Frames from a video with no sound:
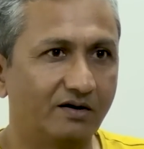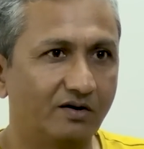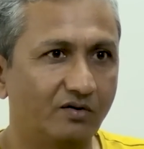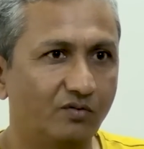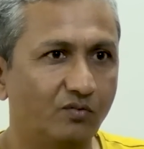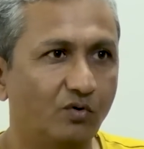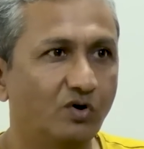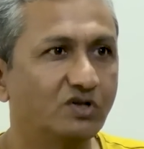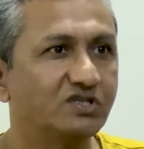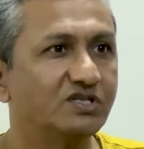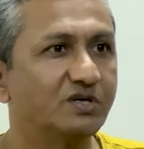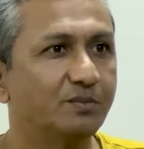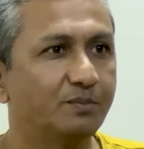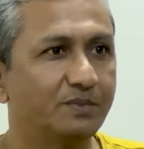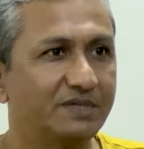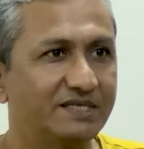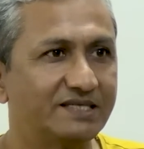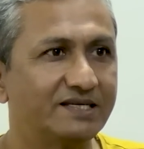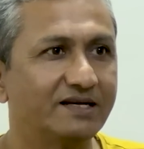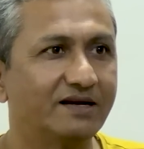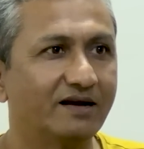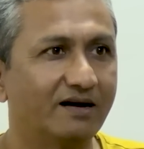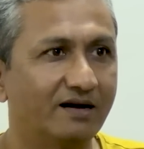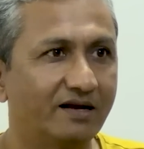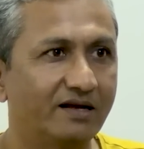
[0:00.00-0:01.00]
was the
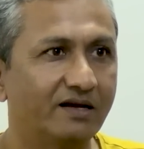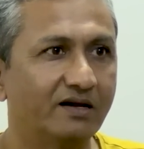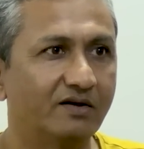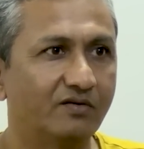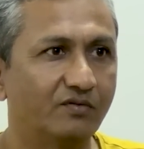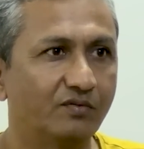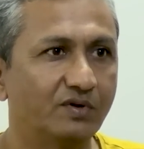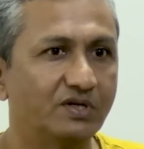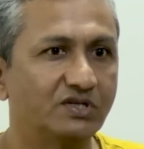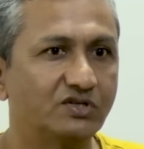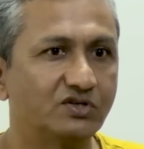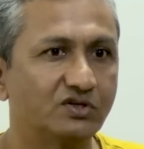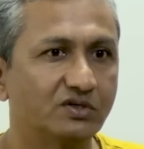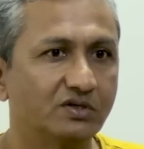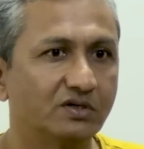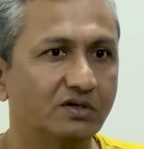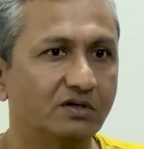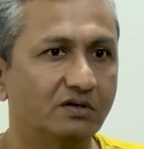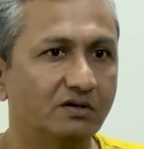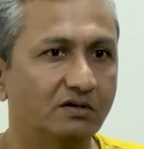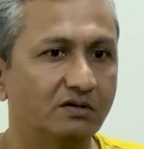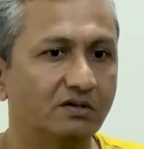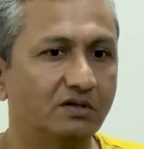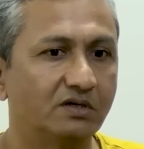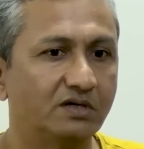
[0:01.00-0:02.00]
missing link, which
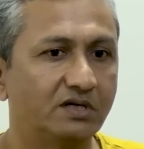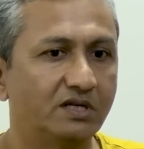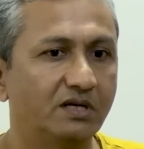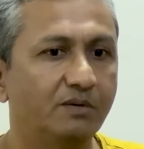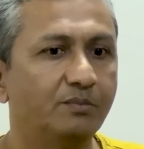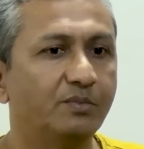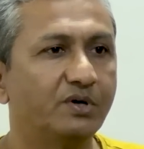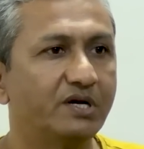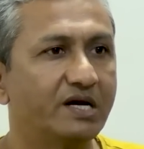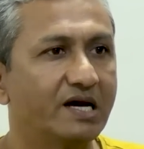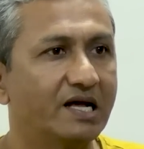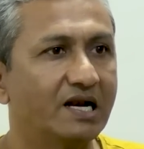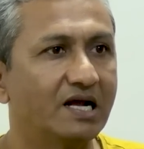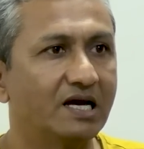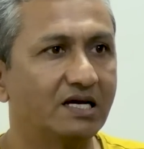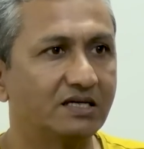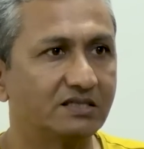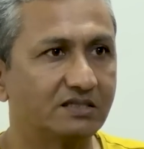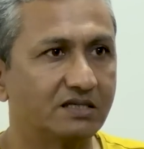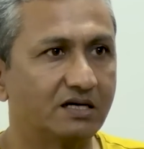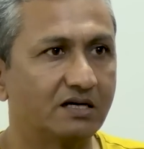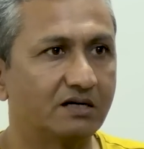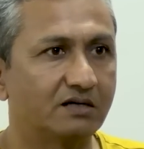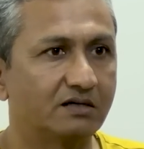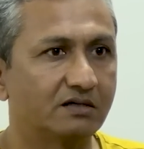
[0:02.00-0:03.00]
the team
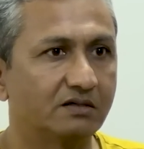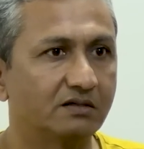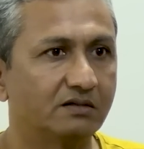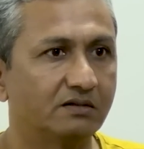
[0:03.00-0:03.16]
realized that